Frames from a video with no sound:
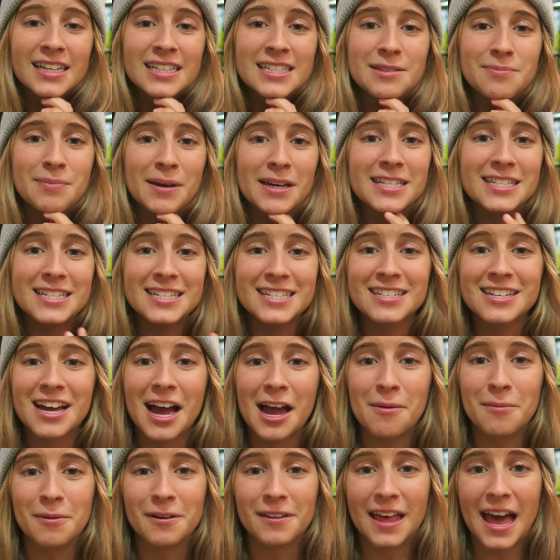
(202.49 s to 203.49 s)
spending
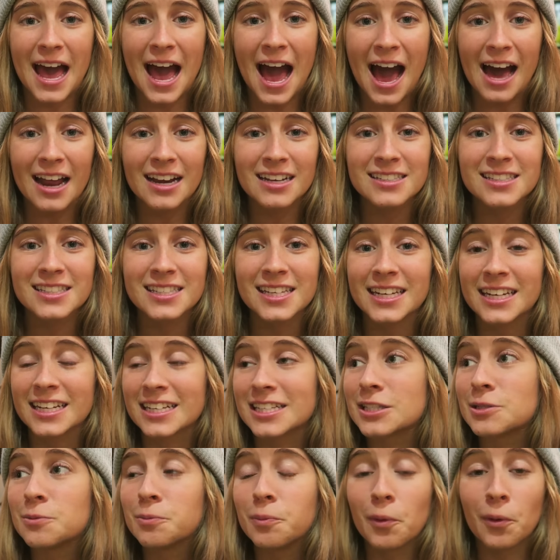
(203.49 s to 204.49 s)
time with Addison,
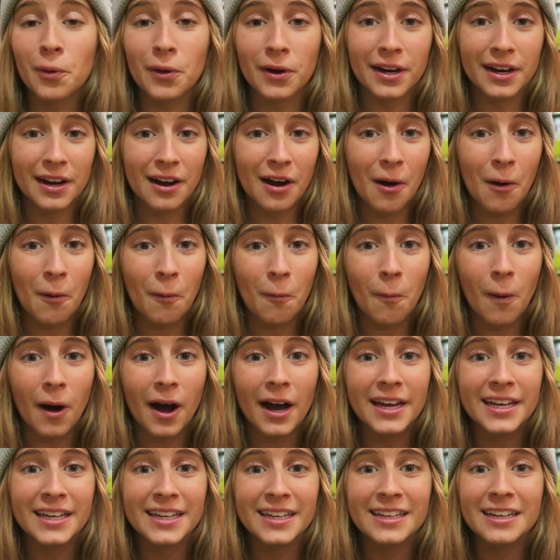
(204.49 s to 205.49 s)
exploring
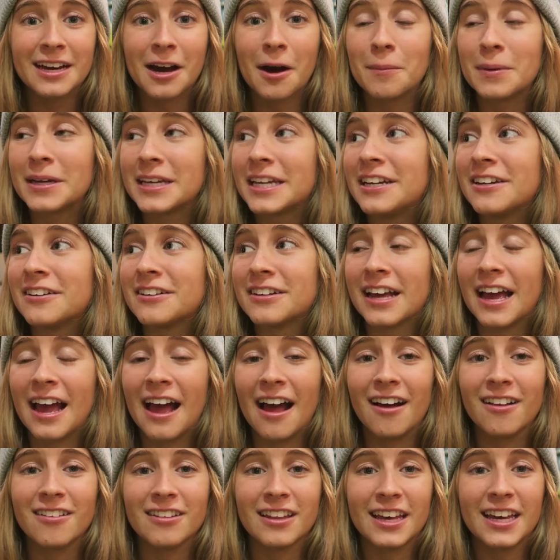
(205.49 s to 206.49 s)
Hawaii, coming here to
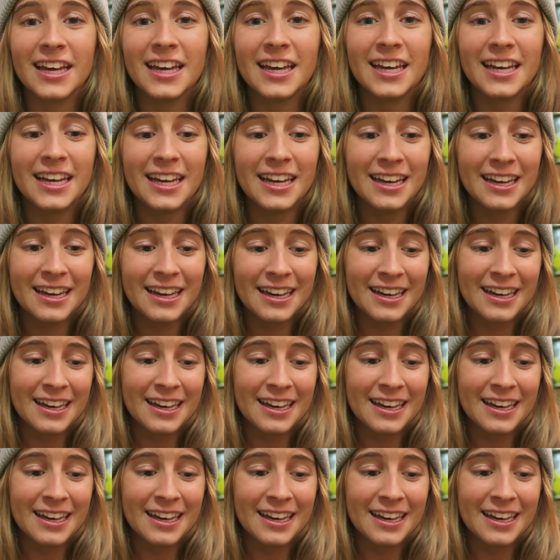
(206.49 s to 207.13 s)
LA,